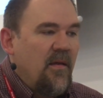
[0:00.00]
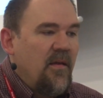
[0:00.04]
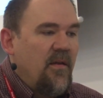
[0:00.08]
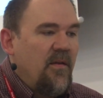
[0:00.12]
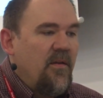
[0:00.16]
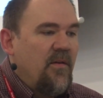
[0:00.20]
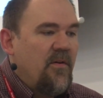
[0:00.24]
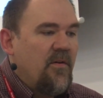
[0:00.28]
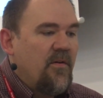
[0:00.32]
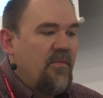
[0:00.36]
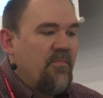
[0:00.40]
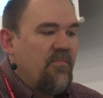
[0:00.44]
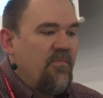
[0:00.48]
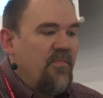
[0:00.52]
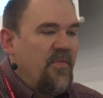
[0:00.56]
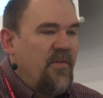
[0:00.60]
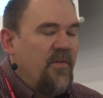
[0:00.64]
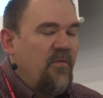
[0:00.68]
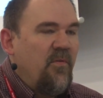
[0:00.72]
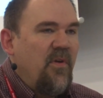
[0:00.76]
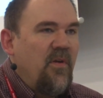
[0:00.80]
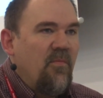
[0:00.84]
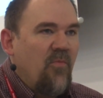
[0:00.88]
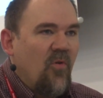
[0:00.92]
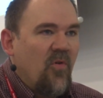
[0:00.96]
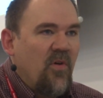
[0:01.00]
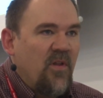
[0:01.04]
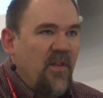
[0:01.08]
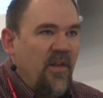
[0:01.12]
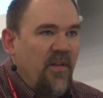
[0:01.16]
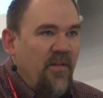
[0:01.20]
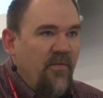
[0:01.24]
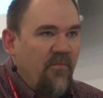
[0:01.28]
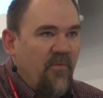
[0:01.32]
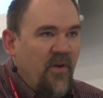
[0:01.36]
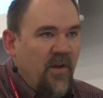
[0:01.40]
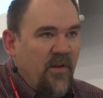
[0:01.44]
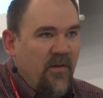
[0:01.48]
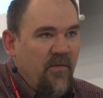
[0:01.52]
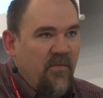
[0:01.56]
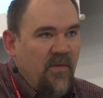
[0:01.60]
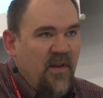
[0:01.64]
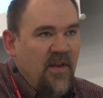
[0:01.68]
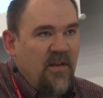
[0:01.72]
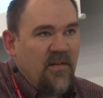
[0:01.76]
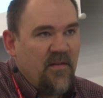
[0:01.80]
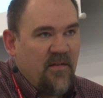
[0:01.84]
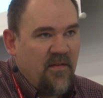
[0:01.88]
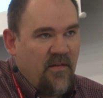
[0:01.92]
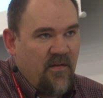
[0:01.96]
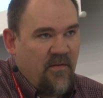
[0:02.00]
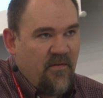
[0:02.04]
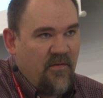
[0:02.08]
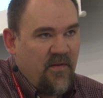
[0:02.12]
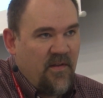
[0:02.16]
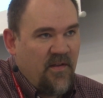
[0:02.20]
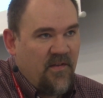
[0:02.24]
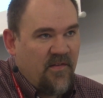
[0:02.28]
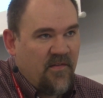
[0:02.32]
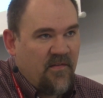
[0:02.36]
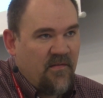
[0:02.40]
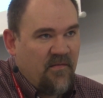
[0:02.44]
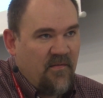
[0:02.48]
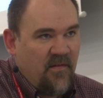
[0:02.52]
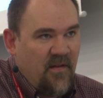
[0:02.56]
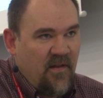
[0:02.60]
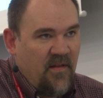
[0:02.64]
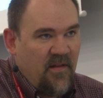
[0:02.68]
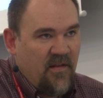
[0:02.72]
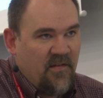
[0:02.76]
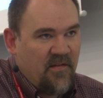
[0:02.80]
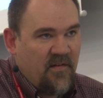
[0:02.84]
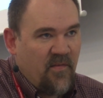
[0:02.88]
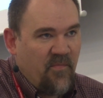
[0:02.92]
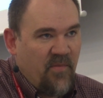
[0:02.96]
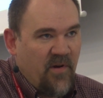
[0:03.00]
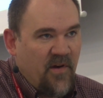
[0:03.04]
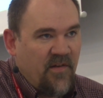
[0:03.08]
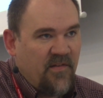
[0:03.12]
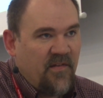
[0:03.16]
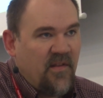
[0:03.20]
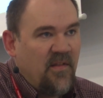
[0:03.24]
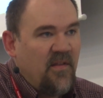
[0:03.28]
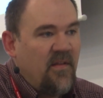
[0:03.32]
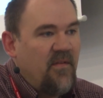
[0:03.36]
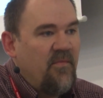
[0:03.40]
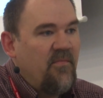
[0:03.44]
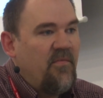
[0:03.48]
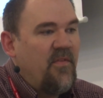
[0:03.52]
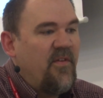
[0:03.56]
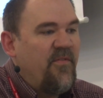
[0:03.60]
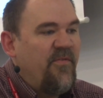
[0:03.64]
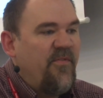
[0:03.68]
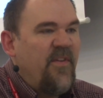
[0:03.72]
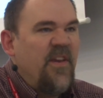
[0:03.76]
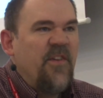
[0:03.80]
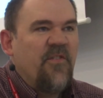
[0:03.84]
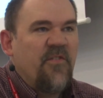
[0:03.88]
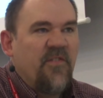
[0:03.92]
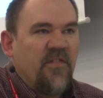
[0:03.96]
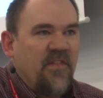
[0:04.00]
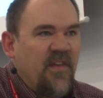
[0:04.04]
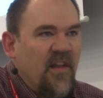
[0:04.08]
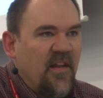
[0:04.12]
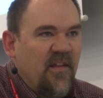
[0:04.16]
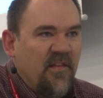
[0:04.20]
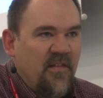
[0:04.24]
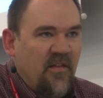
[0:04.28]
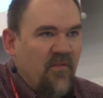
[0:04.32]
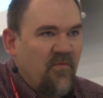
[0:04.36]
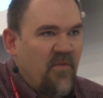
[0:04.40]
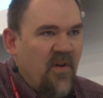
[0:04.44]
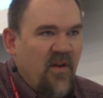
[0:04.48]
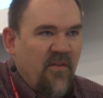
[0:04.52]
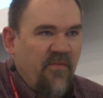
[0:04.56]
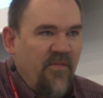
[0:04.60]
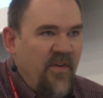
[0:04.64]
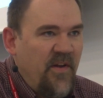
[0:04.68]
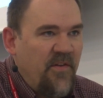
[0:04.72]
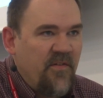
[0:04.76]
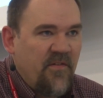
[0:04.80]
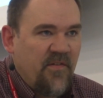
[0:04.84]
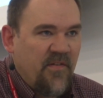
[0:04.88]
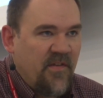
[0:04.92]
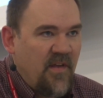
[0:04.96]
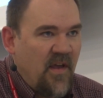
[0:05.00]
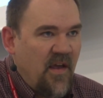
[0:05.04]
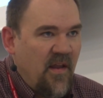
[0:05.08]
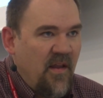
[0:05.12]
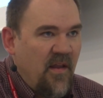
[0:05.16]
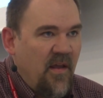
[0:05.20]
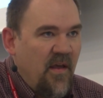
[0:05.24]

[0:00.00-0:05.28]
you're doing more than what you need to do in this comparison. The feature set is the wrong feature set.